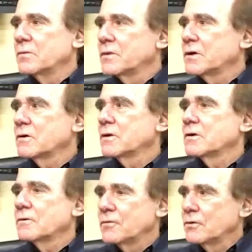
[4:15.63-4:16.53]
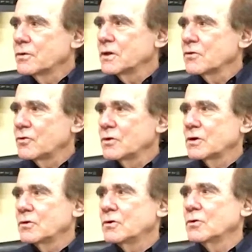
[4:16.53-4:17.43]
There are a few things you
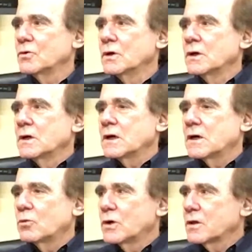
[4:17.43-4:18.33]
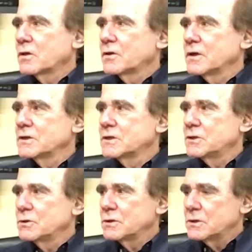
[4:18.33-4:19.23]
can do. One of the things
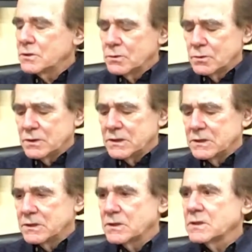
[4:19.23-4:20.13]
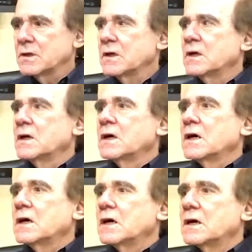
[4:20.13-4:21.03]
that you can do is
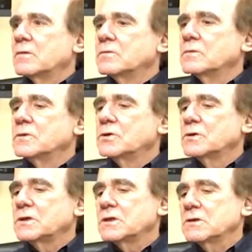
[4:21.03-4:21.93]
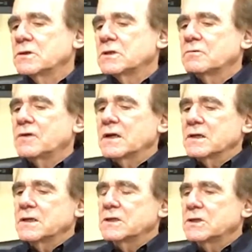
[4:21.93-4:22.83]
do a series of
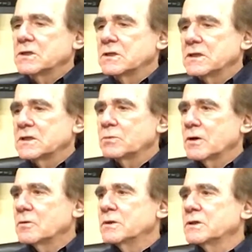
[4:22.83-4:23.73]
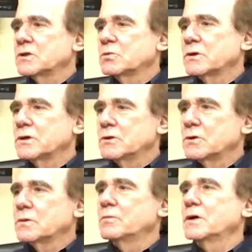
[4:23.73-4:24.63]
validation experiments where you
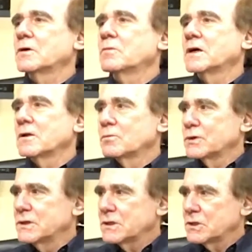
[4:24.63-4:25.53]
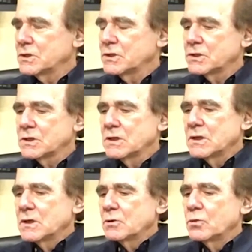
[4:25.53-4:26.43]
compare model predictions
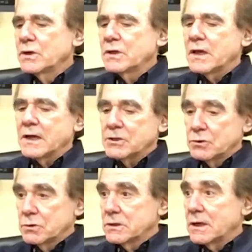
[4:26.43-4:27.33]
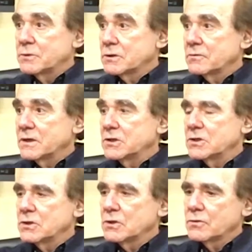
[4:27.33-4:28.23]
with actual
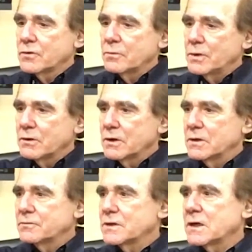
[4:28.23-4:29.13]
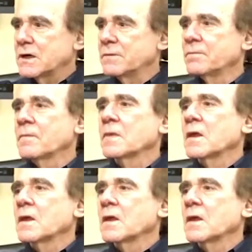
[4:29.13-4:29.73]
observations over a period of time,